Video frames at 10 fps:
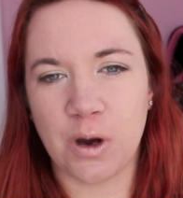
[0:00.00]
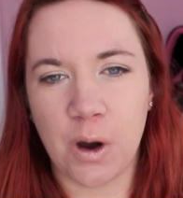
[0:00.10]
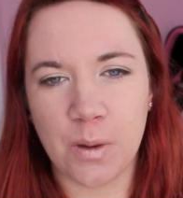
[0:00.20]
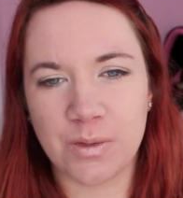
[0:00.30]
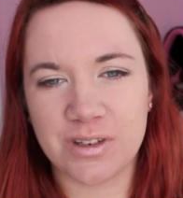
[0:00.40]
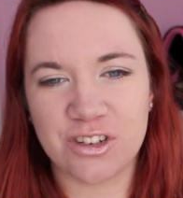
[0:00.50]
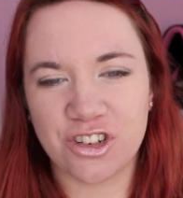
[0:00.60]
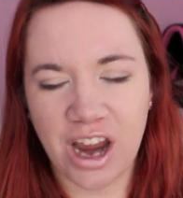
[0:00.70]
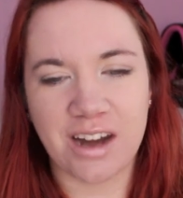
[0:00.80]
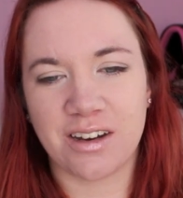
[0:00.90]
your hopes
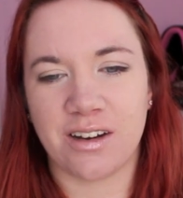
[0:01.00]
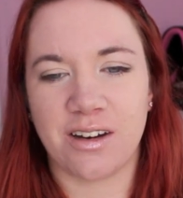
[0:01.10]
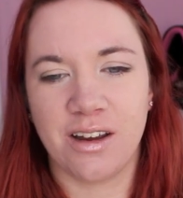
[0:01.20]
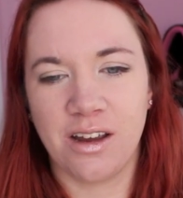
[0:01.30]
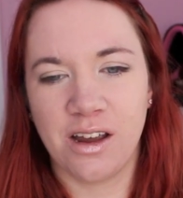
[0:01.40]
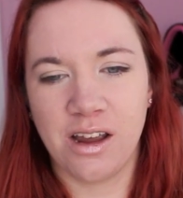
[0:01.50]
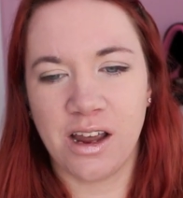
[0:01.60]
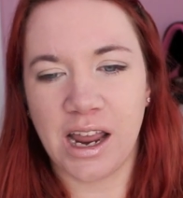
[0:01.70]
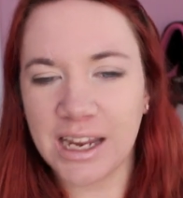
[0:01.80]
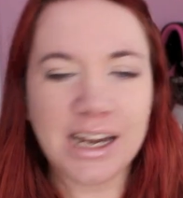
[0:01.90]
shattered
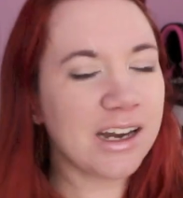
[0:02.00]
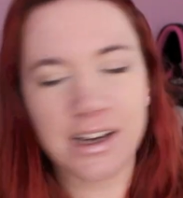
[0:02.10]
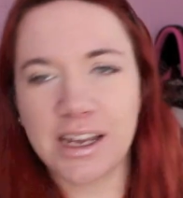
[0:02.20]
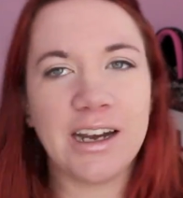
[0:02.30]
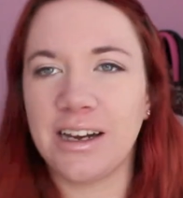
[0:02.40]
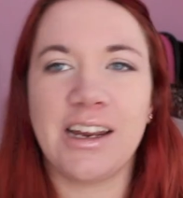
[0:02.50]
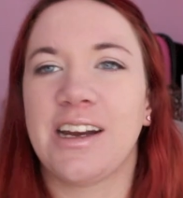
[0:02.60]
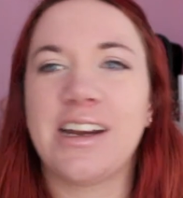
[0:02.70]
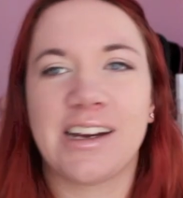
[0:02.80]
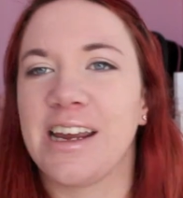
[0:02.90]
again and again and again
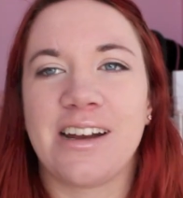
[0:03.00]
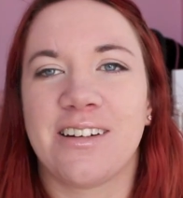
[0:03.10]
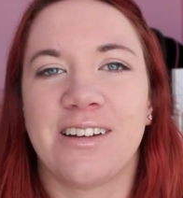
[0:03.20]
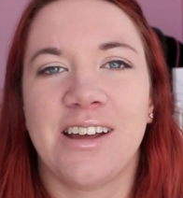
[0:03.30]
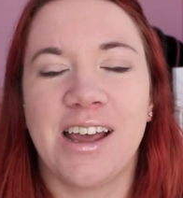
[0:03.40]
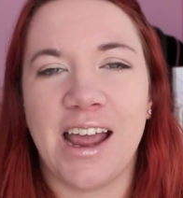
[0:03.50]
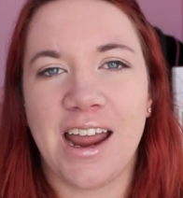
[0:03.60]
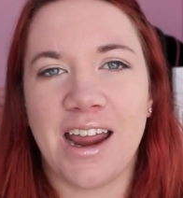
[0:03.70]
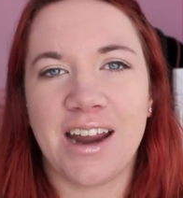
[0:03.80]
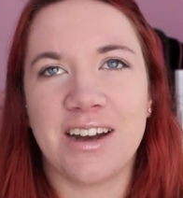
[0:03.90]
and again and again.
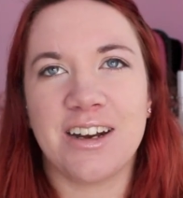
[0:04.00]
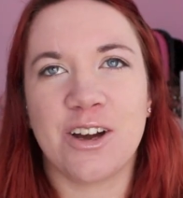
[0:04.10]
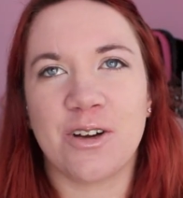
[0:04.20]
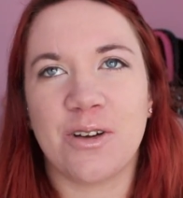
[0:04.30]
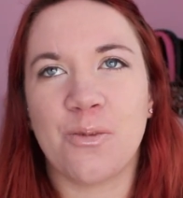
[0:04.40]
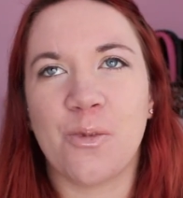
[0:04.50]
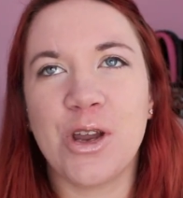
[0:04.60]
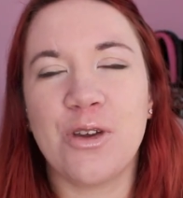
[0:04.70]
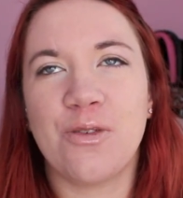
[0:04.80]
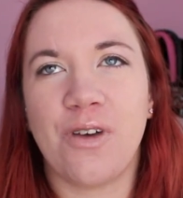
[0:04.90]
And
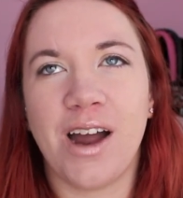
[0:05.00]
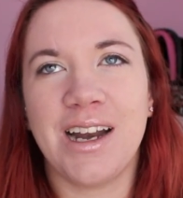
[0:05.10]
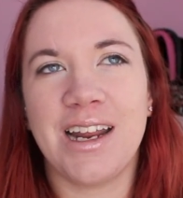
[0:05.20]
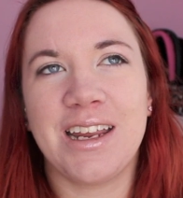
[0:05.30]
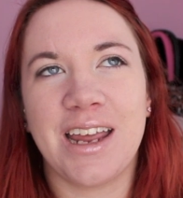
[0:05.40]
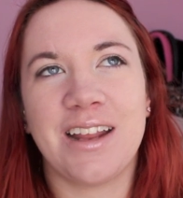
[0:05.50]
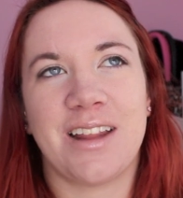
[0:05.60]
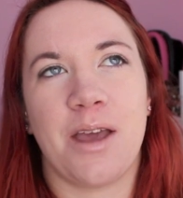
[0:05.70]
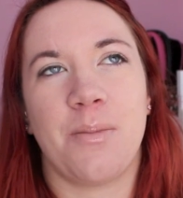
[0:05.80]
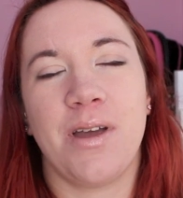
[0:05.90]
when you finally get
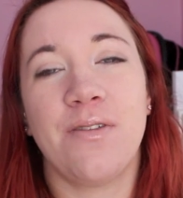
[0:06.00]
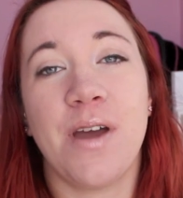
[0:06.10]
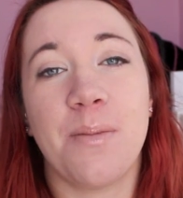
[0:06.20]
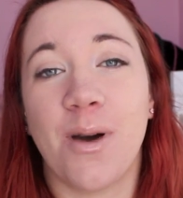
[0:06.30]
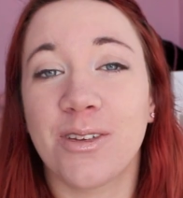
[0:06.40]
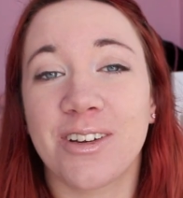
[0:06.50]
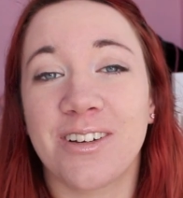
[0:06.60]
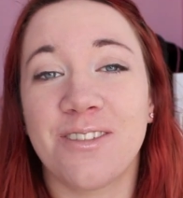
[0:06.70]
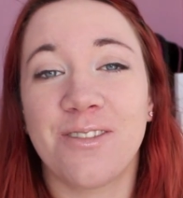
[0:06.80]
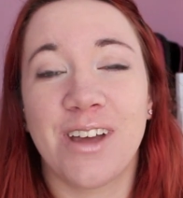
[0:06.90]
that big fat
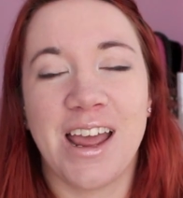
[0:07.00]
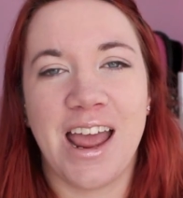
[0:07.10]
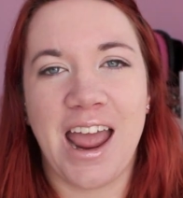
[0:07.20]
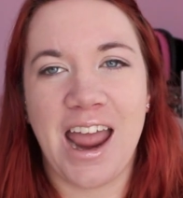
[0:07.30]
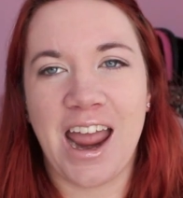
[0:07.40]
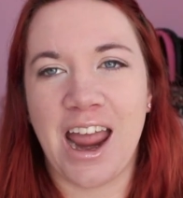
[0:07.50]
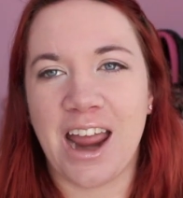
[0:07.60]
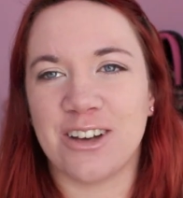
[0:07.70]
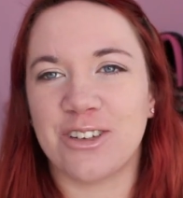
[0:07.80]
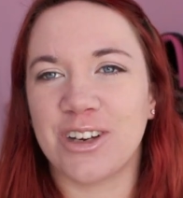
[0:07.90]
positive
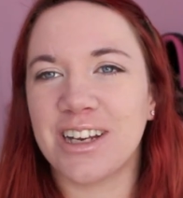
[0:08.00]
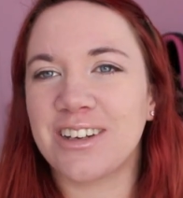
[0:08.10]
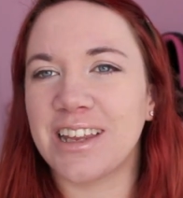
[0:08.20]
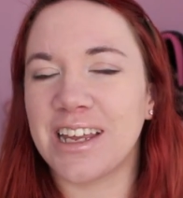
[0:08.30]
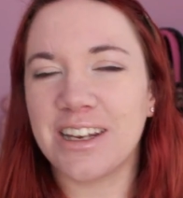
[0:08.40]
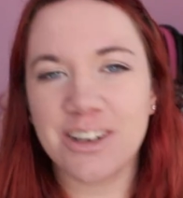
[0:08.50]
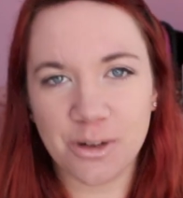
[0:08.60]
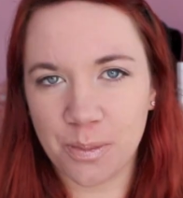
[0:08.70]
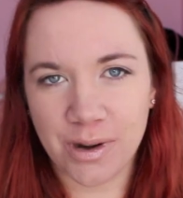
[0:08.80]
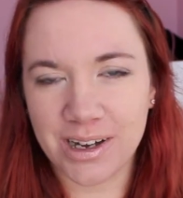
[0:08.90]
and you get to the end of
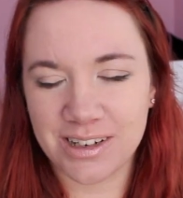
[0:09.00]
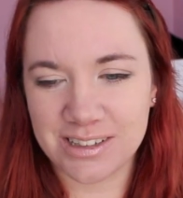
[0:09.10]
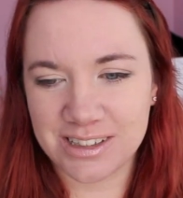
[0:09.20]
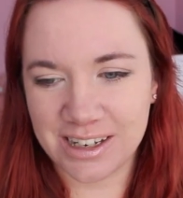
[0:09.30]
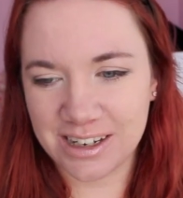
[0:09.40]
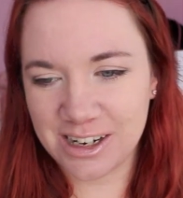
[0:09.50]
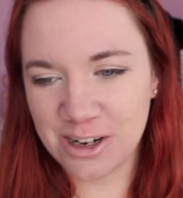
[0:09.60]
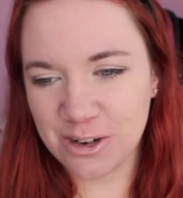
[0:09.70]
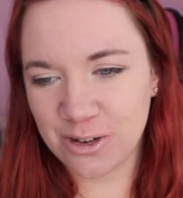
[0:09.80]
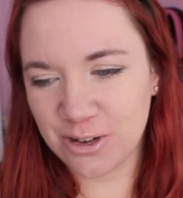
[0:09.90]
your pregnancy,
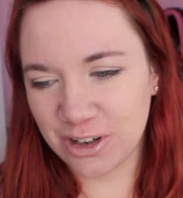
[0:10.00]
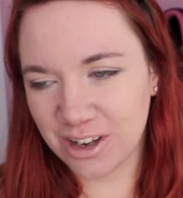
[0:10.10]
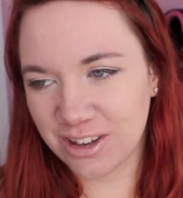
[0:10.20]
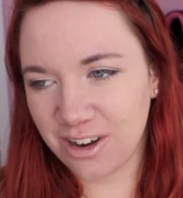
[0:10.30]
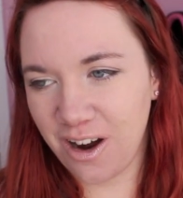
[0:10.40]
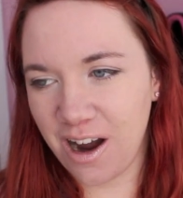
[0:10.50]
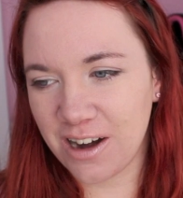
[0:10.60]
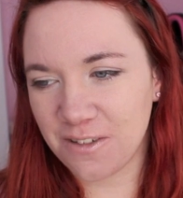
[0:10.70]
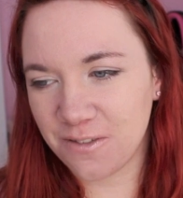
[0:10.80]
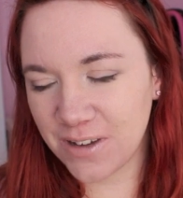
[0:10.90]
you just
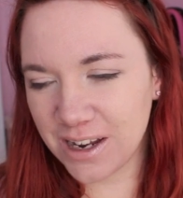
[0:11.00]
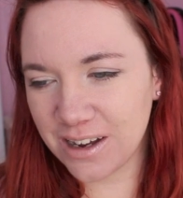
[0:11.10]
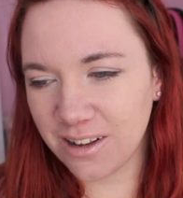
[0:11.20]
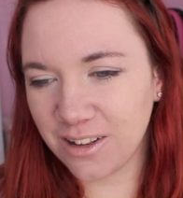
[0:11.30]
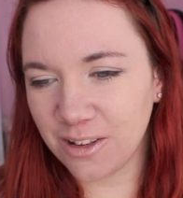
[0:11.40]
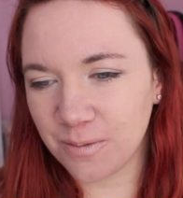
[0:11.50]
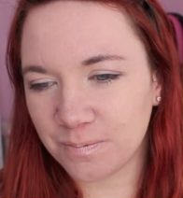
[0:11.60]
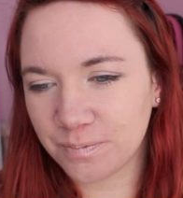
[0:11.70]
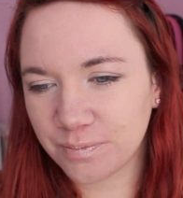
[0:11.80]
kind of feel